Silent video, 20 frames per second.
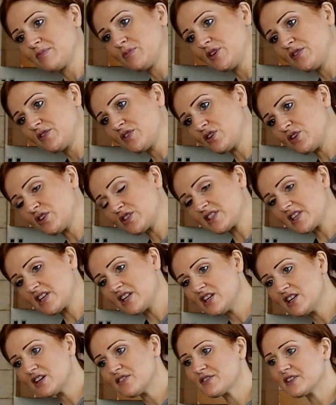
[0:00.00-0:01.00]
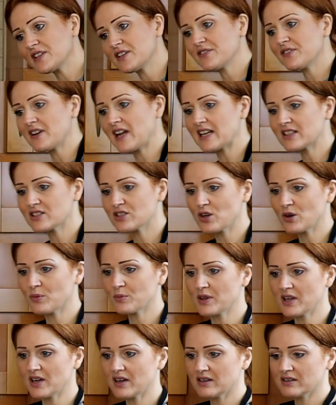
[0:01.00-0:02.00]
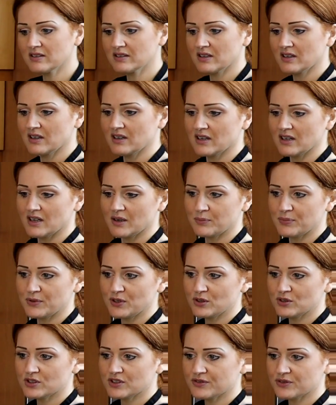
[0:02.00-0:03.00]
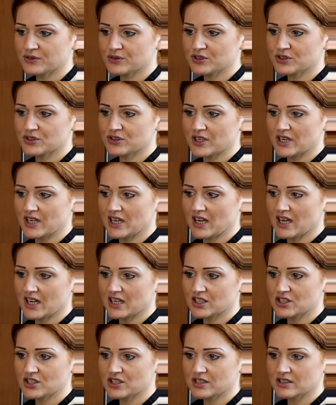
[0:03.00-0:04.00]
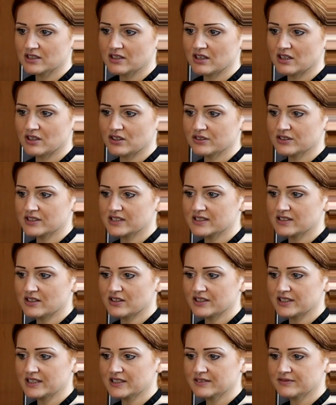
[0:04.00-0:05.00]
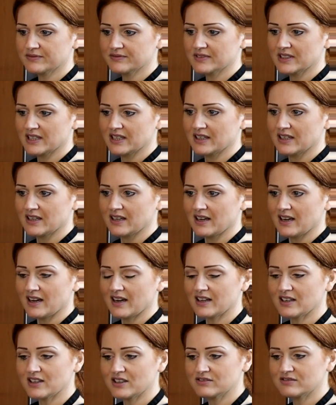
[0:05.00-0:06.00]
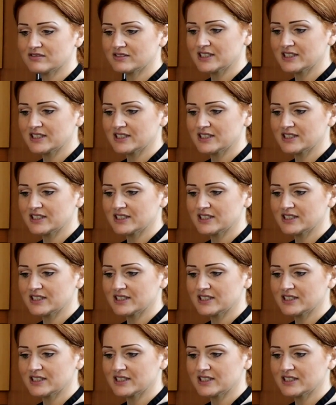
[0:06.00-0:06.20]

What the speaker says: We've got a lovely flat top there, a beautiful straight edge along the side, and a